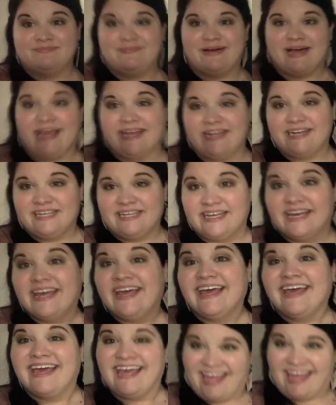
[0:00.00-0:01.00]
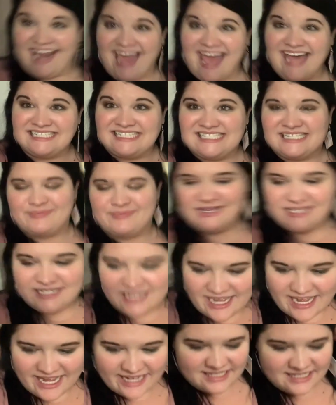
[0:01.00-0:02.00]
But it has to be
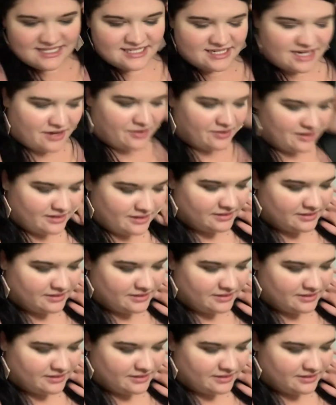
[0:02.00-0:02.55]
done, so.